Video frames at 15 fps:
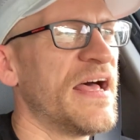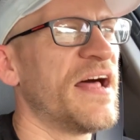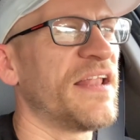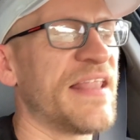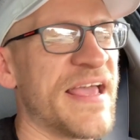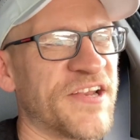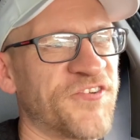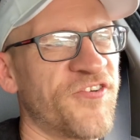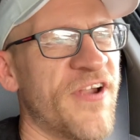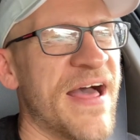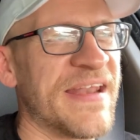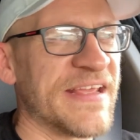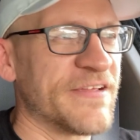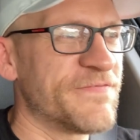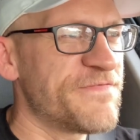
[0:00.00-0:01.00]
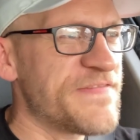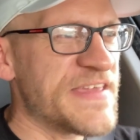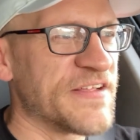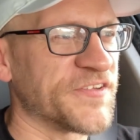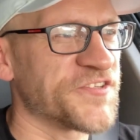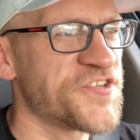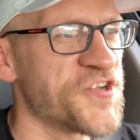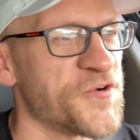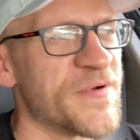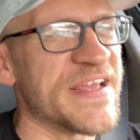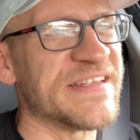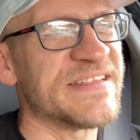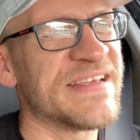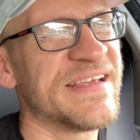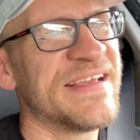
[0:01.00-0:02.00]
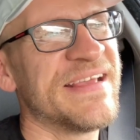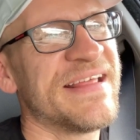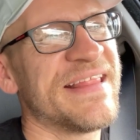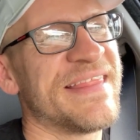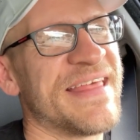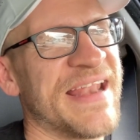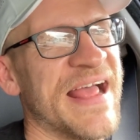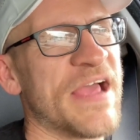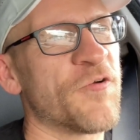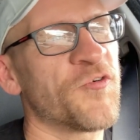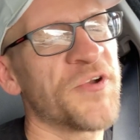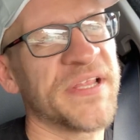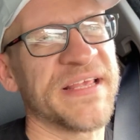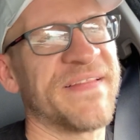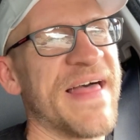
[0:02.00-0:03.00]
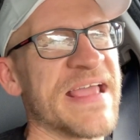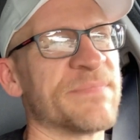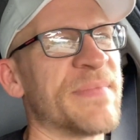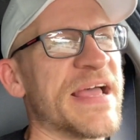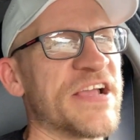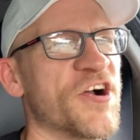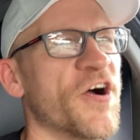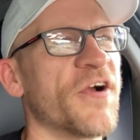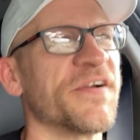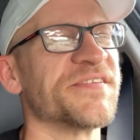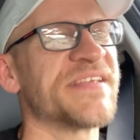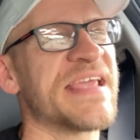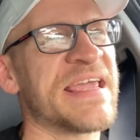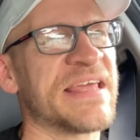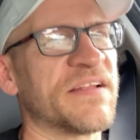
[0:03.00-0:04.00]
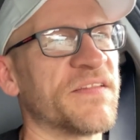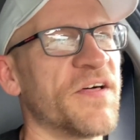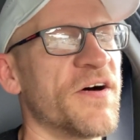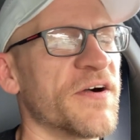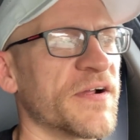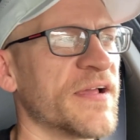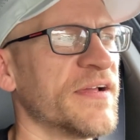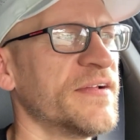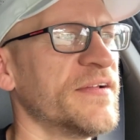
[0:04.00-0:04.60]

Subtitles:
electronic feel to it that I really like my cars analog.